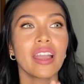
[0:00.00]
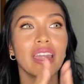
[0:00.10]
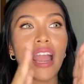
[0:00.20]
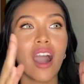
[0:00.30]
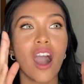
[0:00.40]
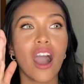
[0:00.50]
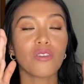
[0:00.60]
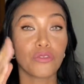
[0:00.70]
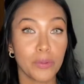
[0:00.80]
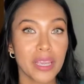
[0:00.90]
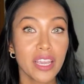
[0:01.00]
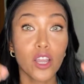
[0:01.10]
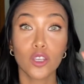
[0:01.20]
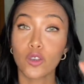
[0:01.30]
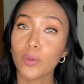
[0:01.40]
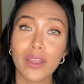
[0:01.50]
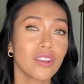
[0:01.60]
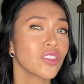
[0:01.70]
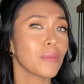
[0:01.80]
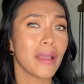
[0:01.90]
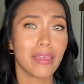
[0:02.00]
Now, for me, sweaters are my